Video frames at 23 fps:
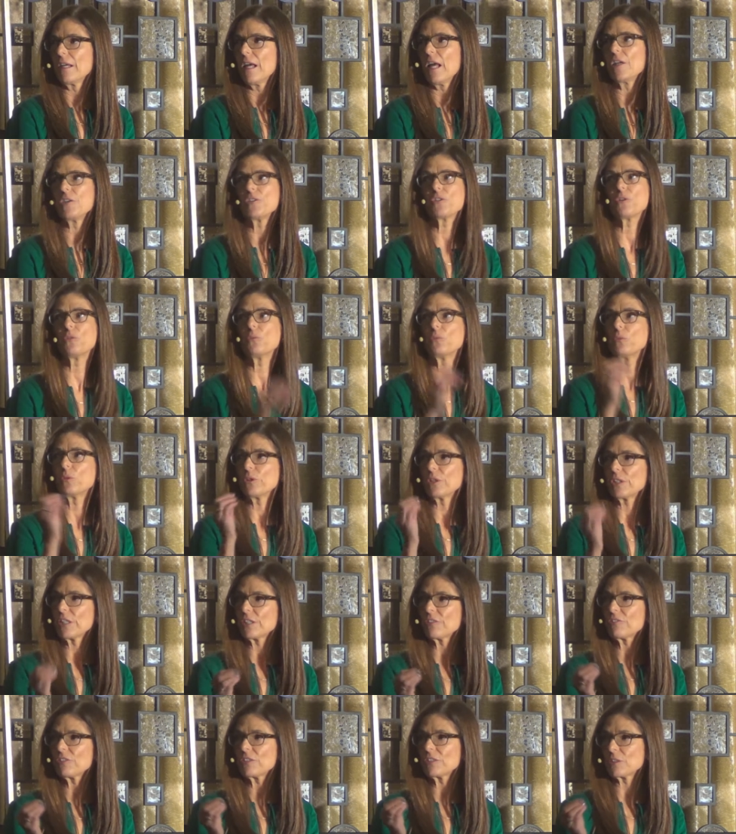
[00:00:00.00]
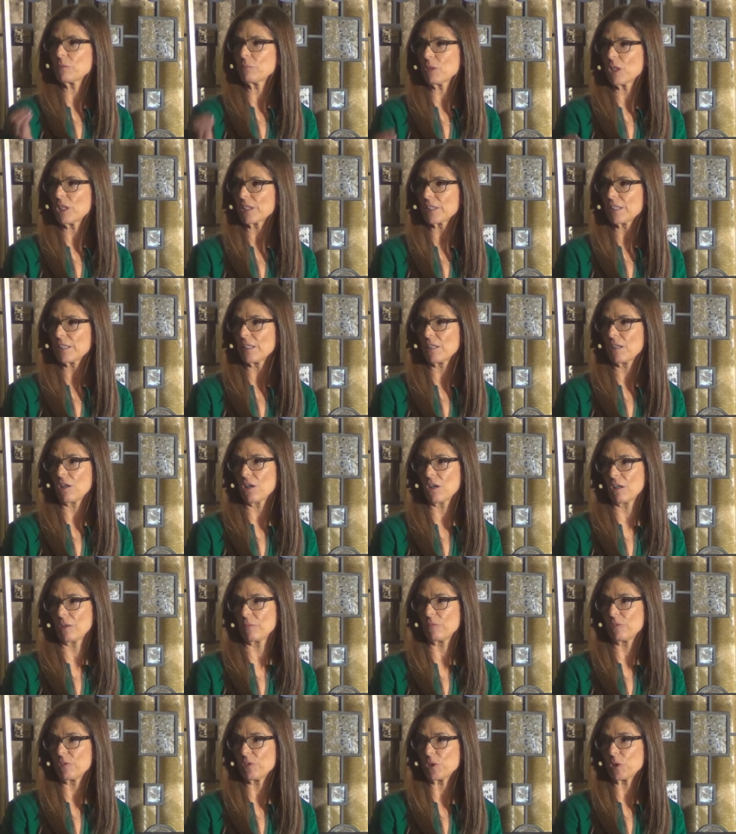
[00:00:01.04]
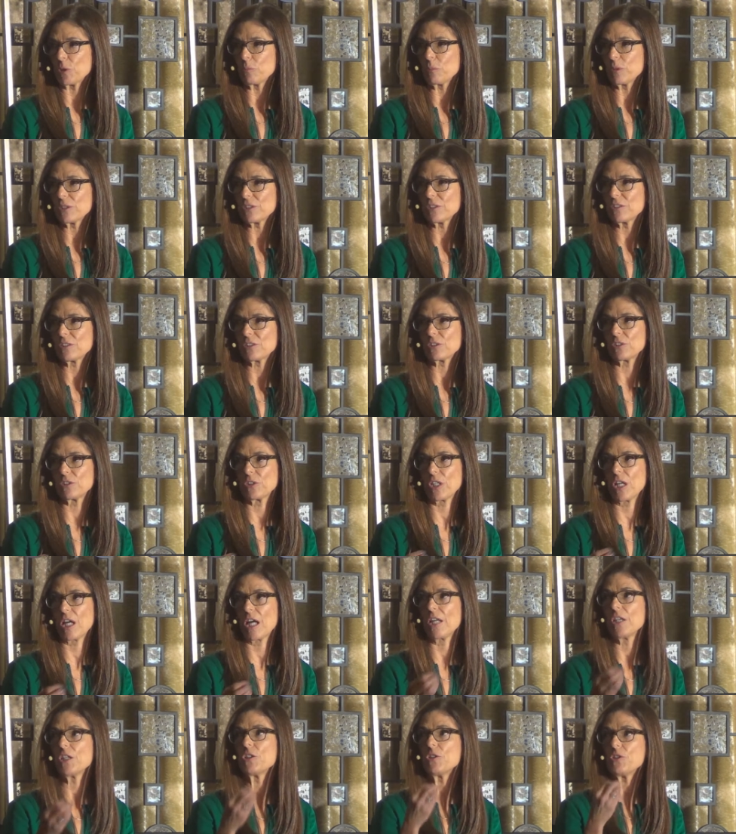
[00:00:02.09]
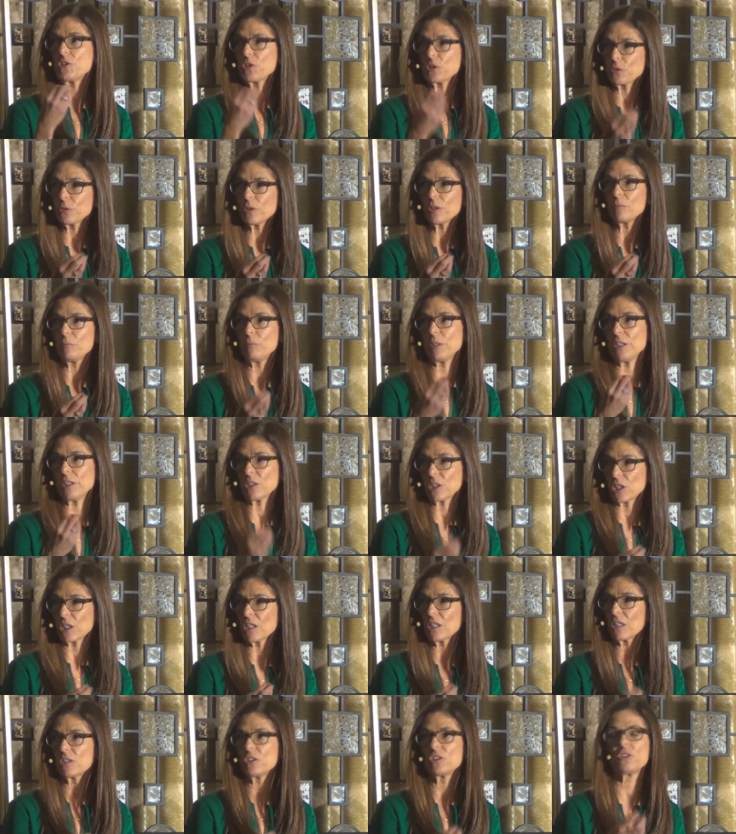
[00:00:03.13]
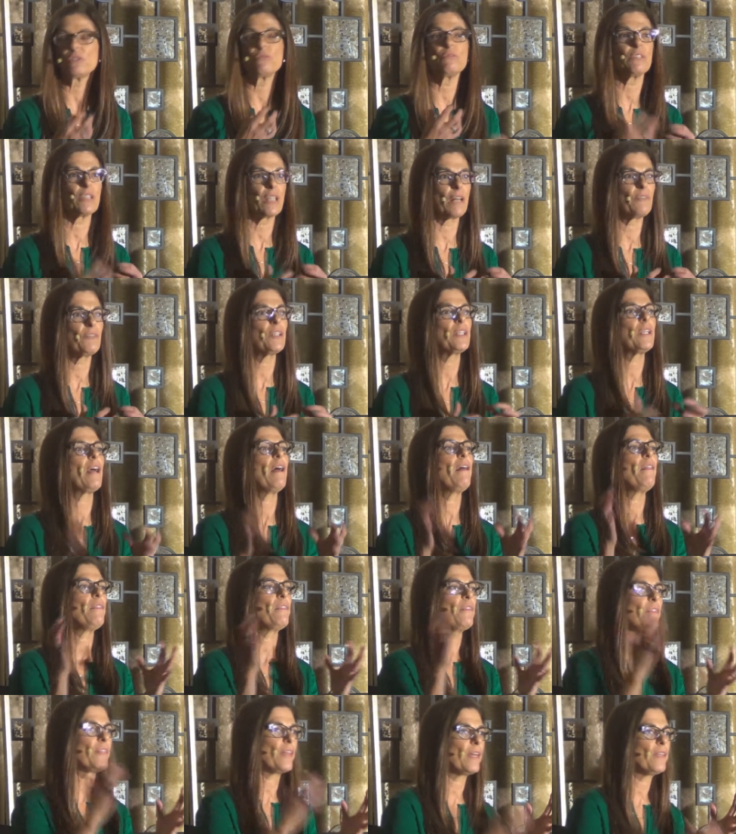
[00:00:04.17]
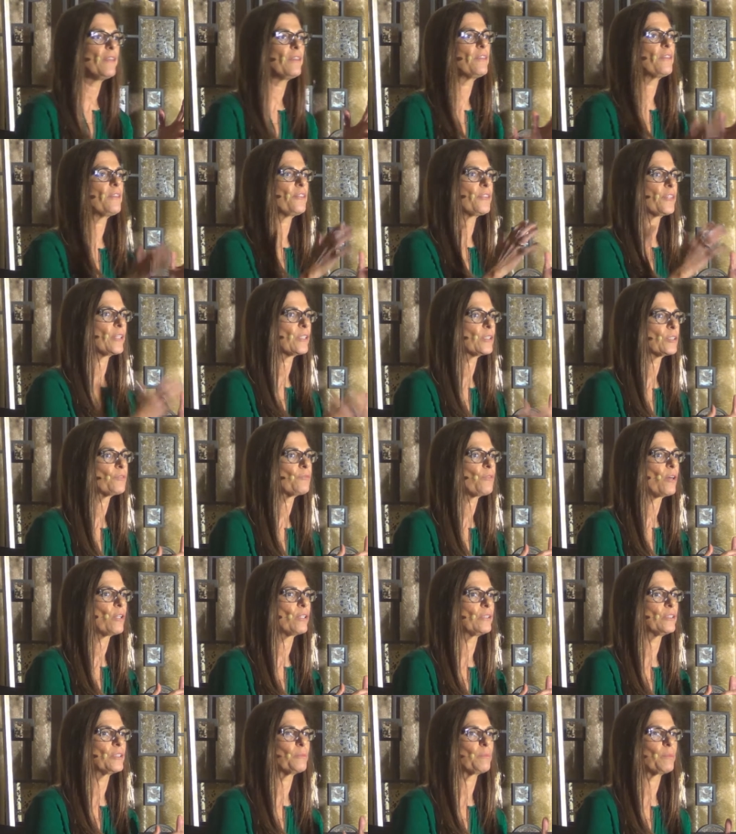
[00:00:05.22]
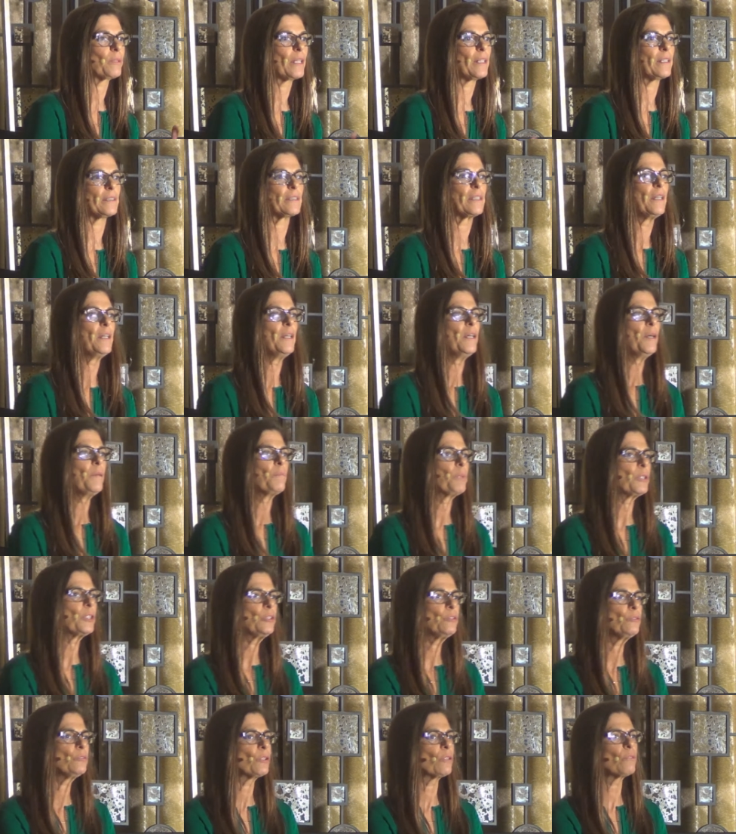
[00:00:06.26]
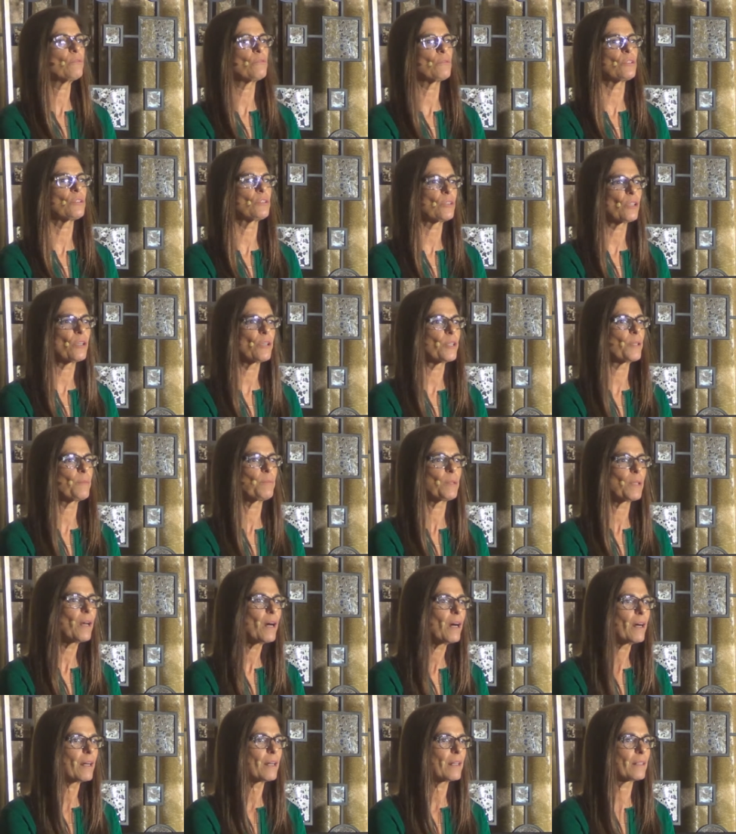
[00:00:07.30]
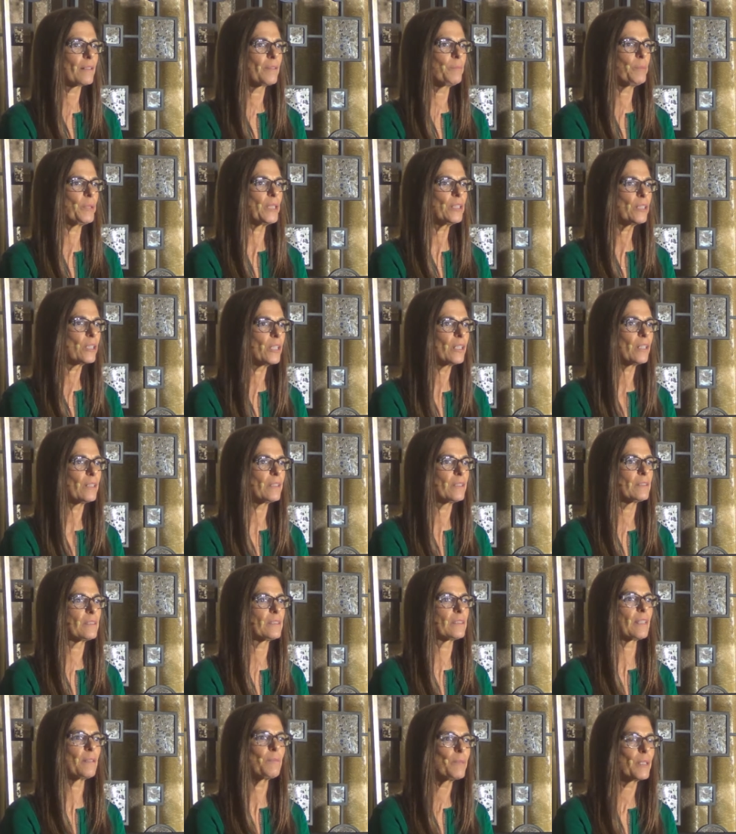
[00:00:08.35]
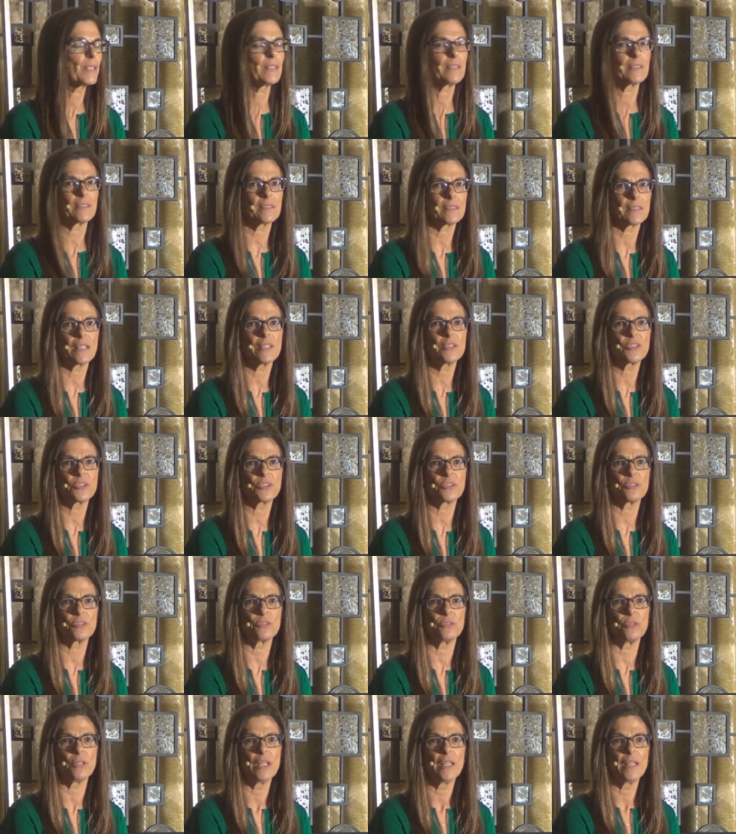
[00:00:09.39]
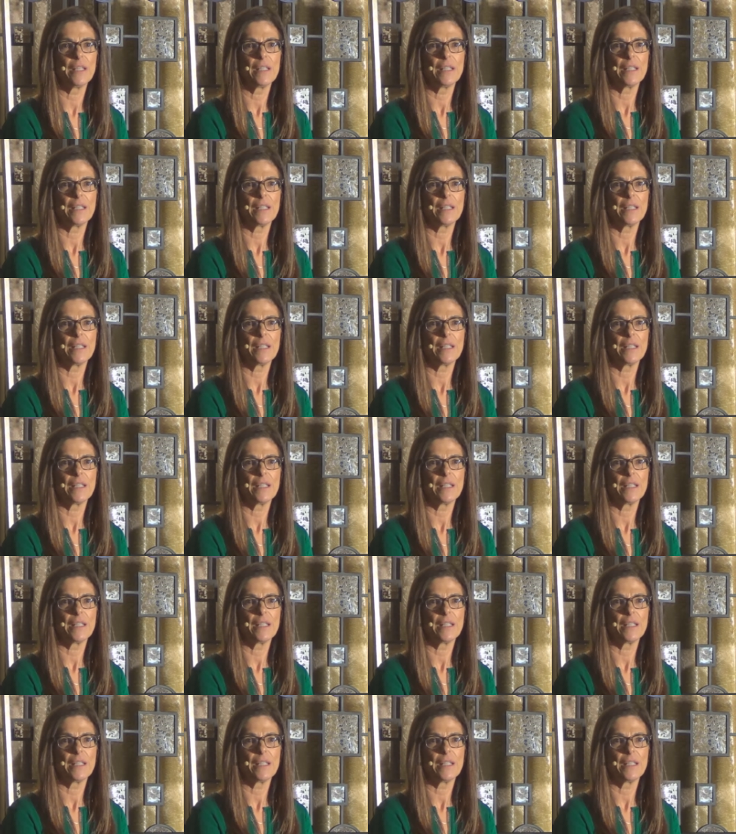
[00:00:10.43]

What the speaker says: And don't worry if it's a marketing arm for your business or not. Do it because you love it, and then the things fall into place. But you don't start a blog because somebody said to.